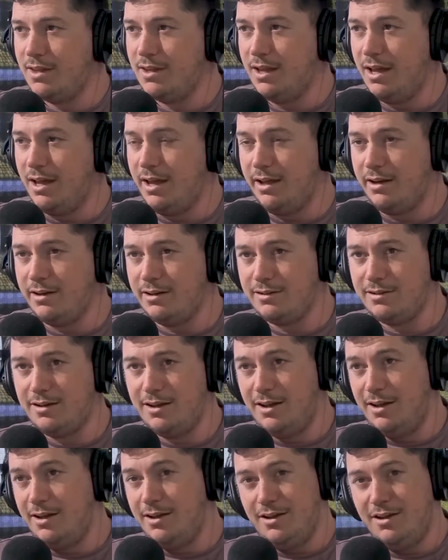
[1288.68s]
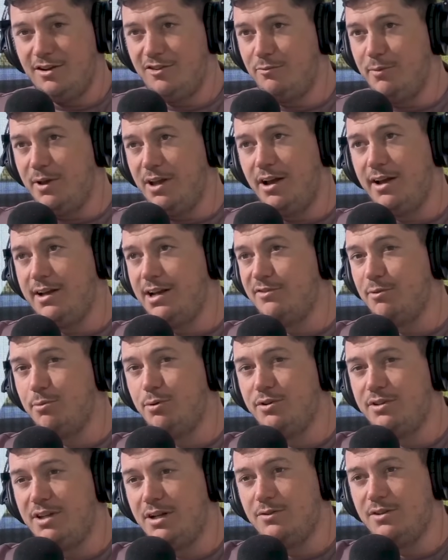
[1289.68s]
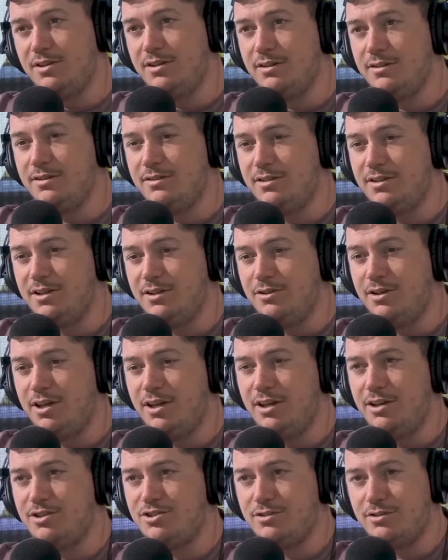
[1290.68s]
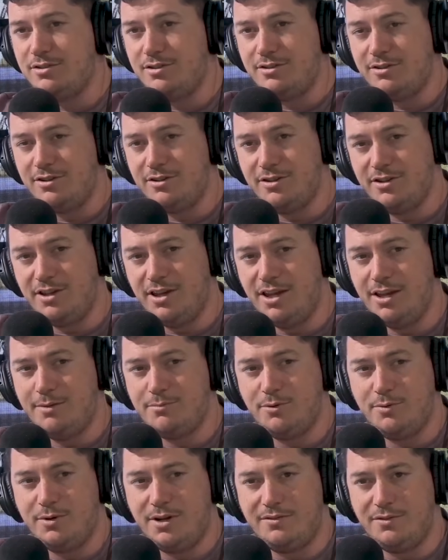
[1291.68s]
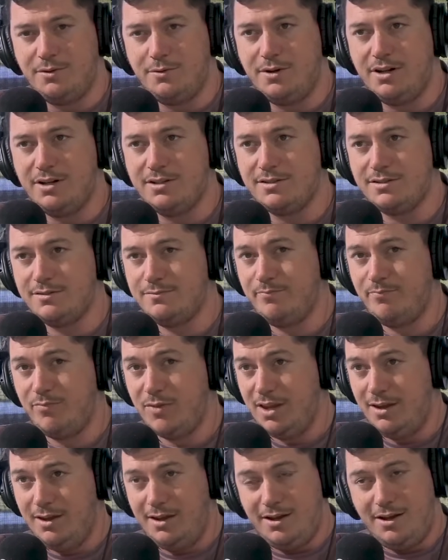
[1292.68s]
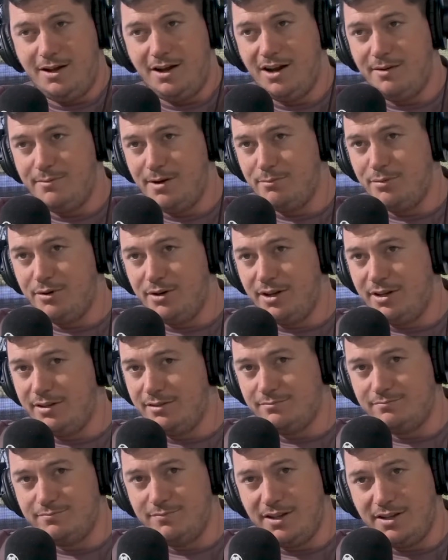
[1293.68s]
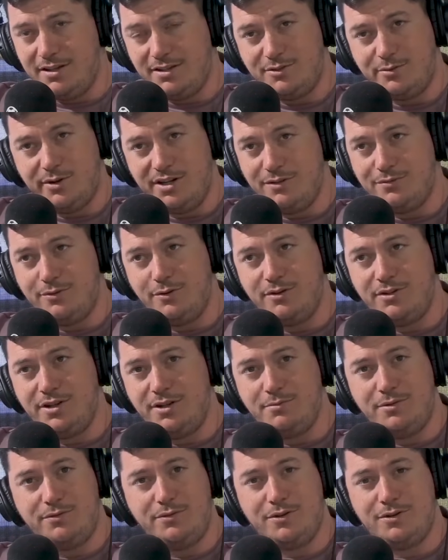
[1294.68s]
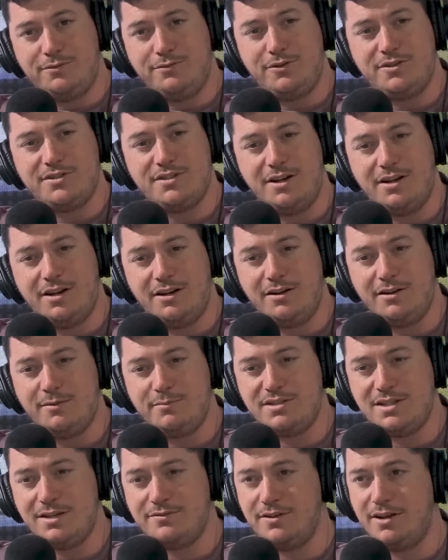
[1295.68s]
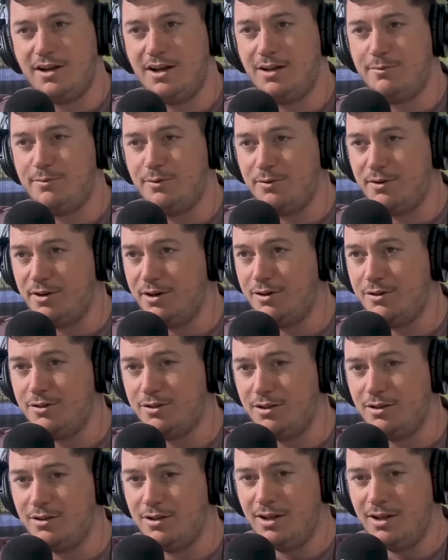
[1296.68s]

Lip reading: and for me, I never put it down to the occasion or the game or whatever it was. I remember in 2014, before the first All Ireland, myself and Cathal were in a huddle